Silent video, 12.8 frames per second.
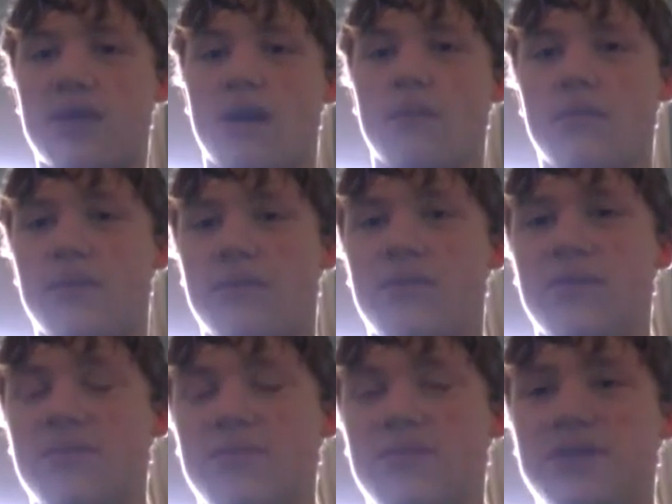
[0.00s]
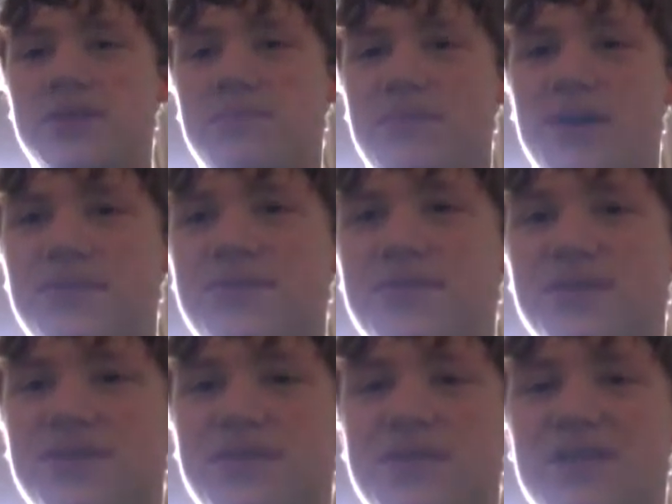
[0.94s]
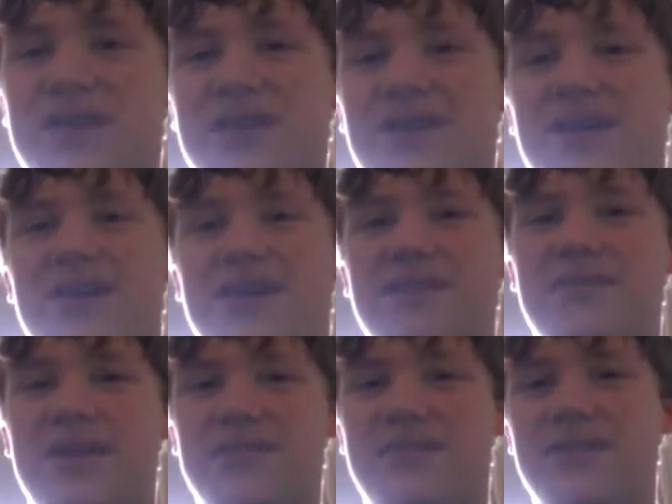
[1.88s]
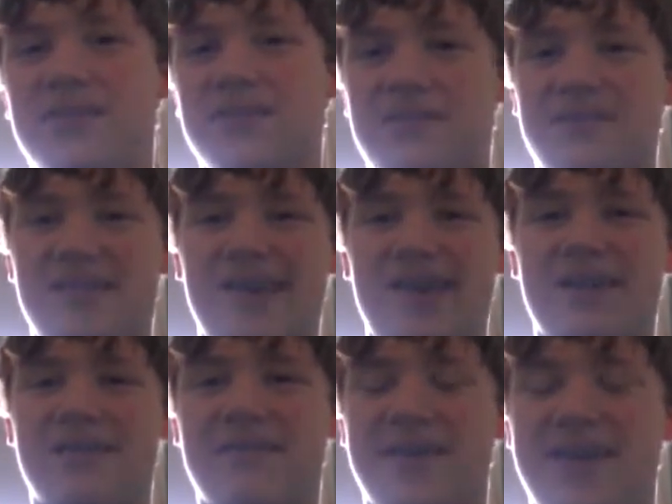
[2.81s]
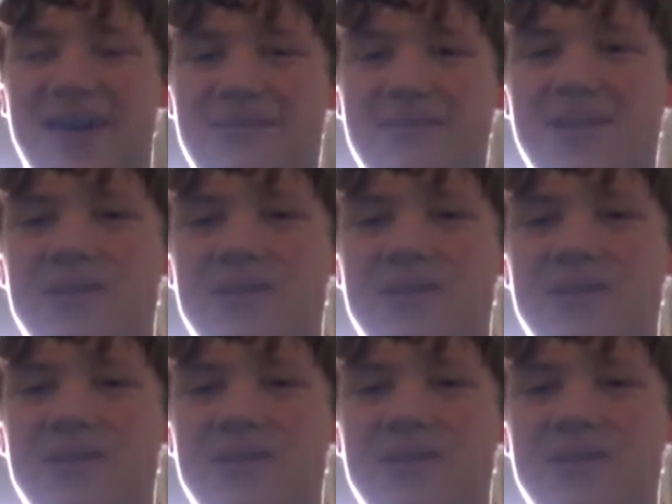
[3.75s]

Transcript: I don't remember what's Palutena's. Palutena's, I don't